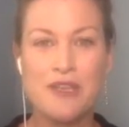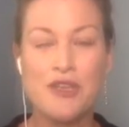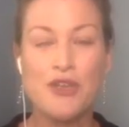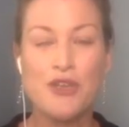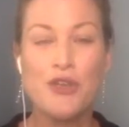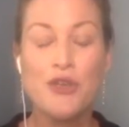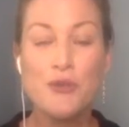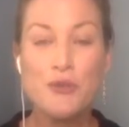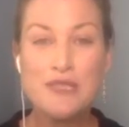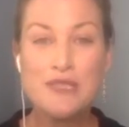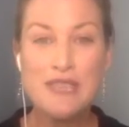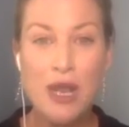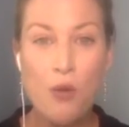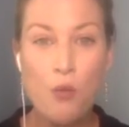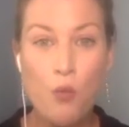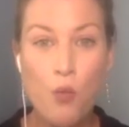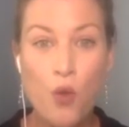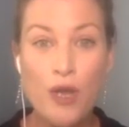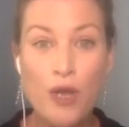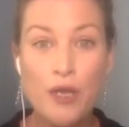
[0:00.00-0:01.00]
Who was that
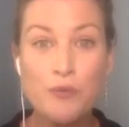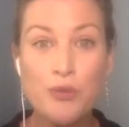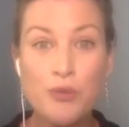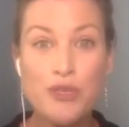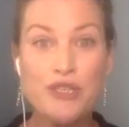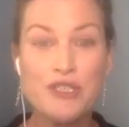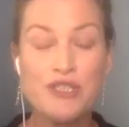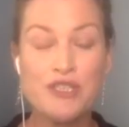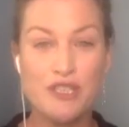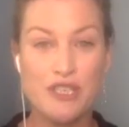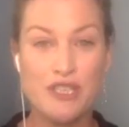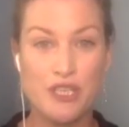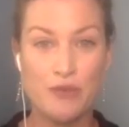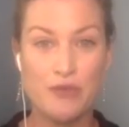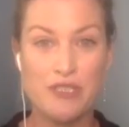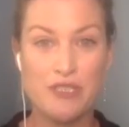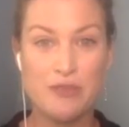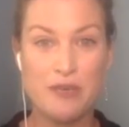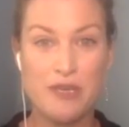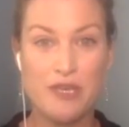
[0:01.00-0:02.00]
one person that you were
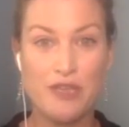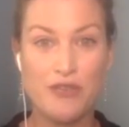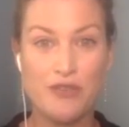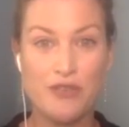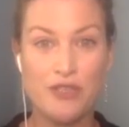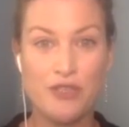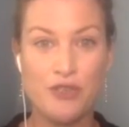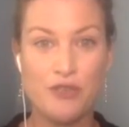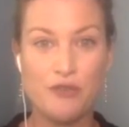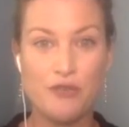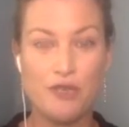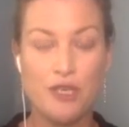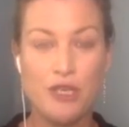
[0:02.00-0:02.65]
speaking to?